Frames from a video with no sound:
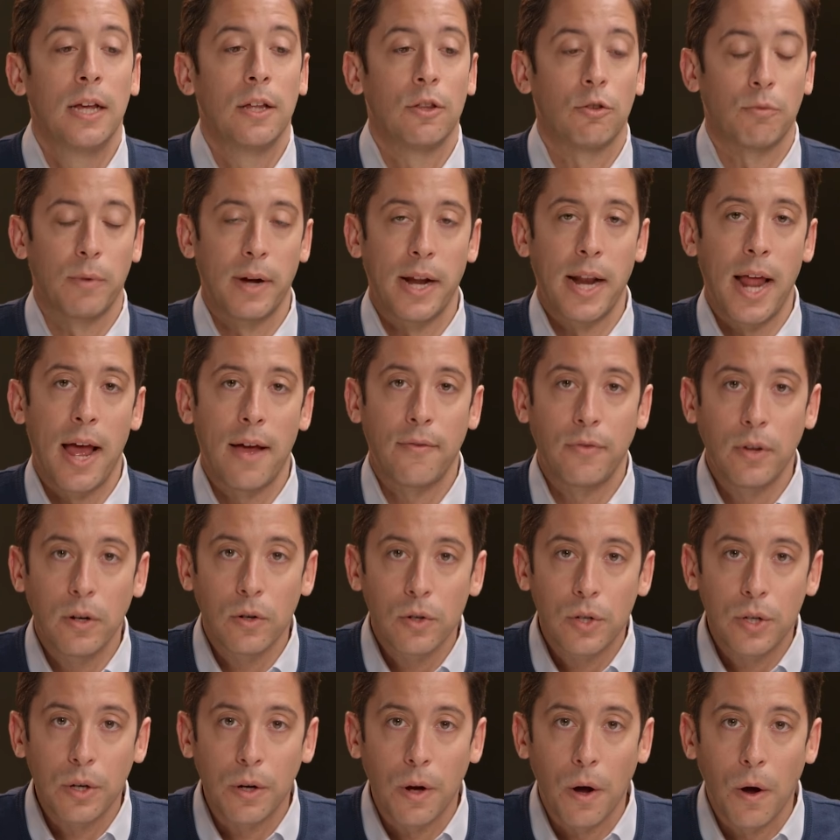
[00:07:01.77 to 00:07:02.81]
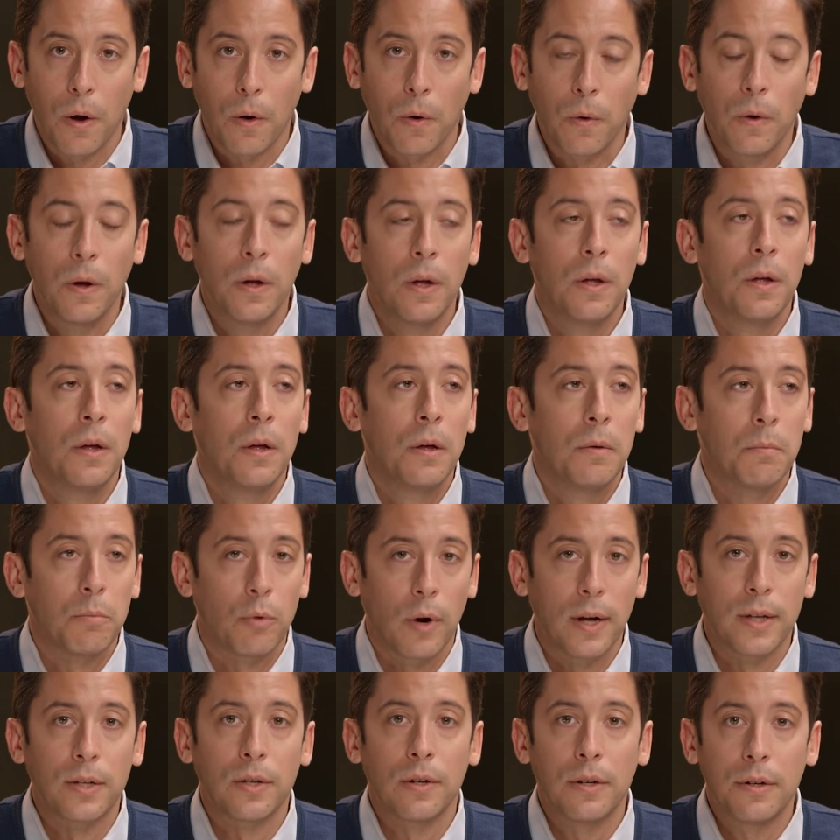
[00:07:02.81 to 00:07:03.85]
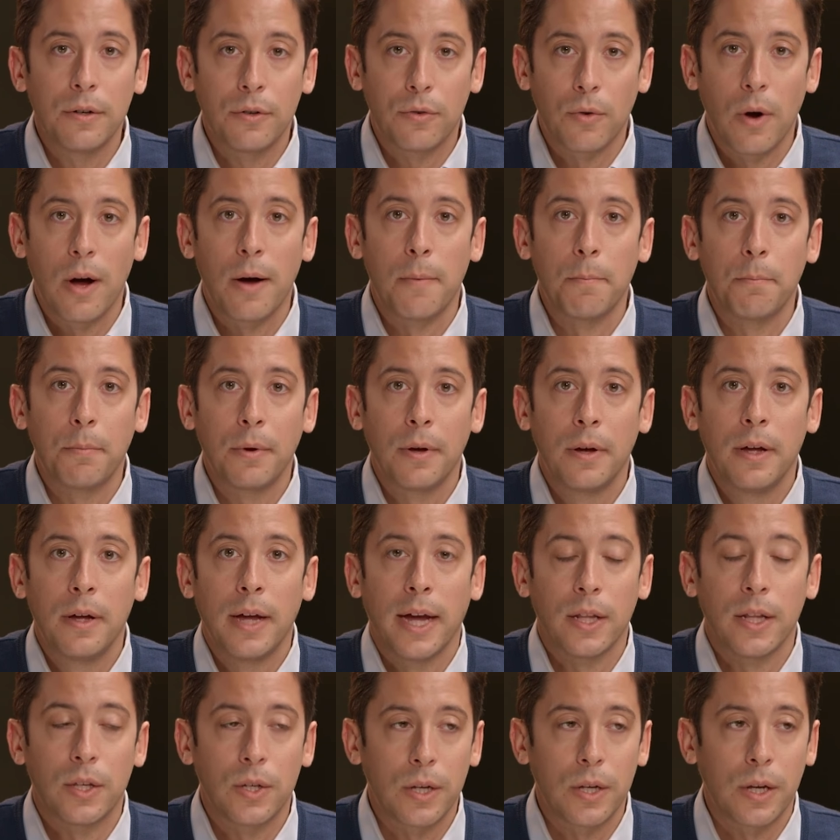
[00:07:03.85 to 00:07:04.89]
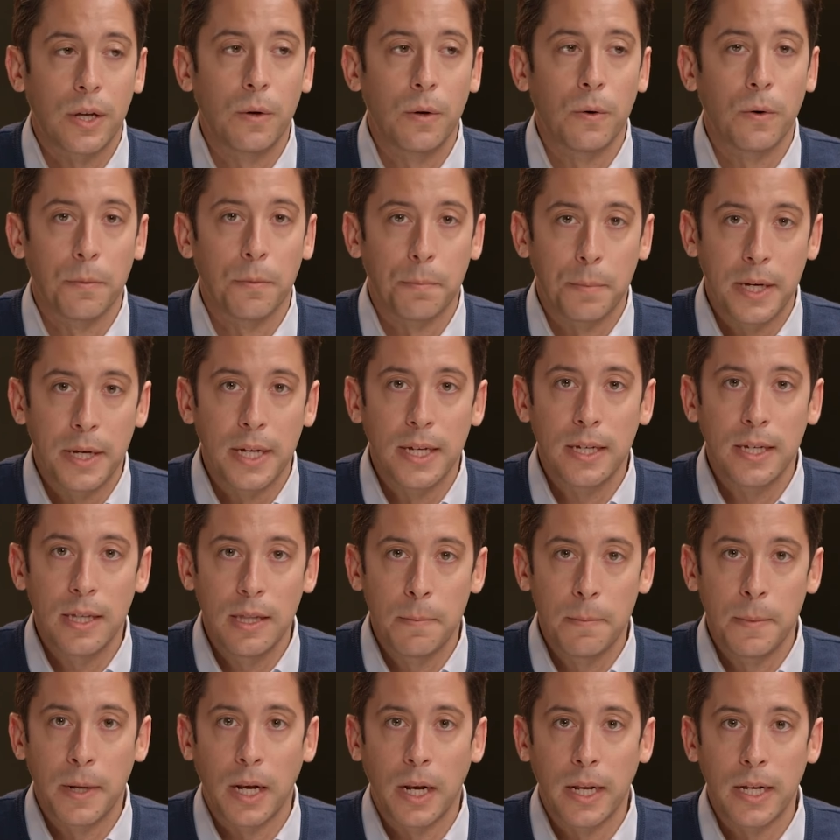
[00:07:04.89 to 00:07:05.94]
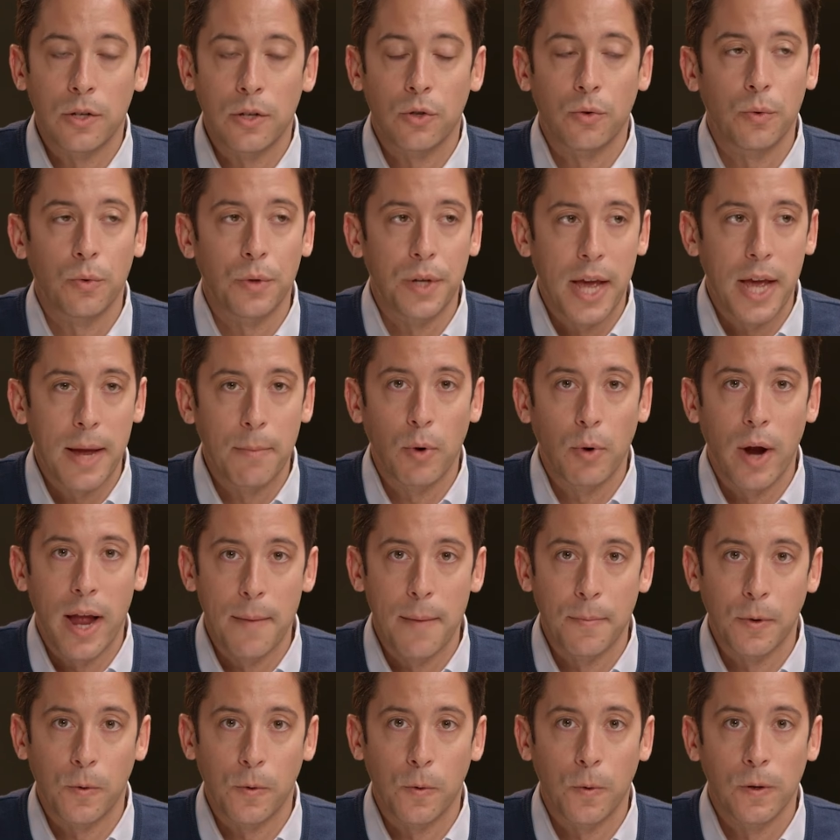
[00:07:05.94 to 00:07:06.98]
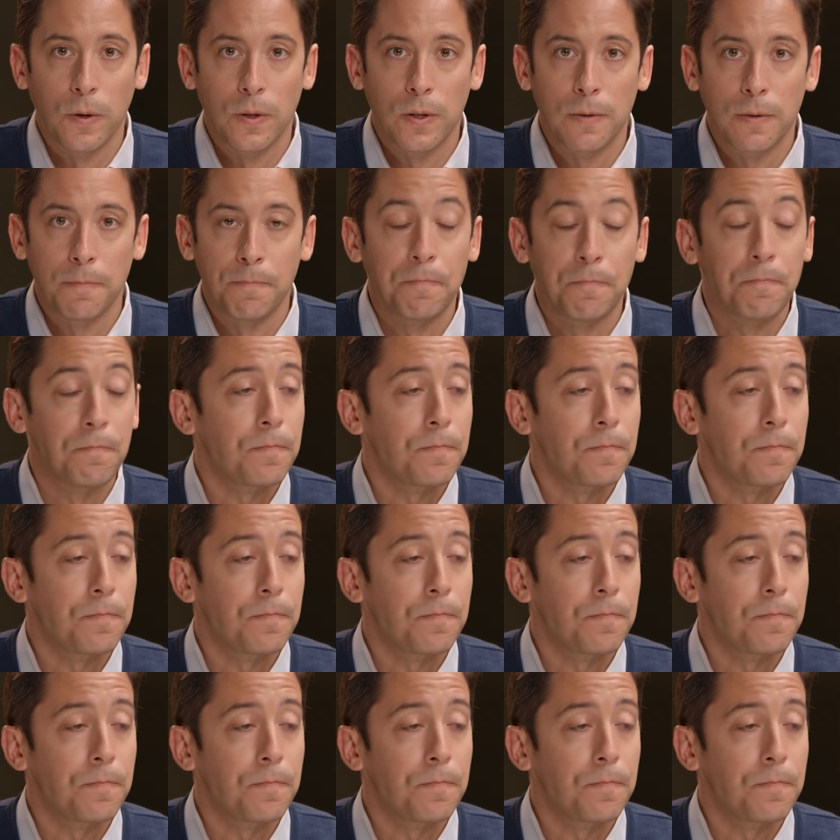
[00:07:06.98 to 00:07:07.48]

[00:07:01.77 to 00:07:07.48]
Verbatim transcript: Three and a half years ago, President Trump had secured peace in the Middle East through the Abraham Accords.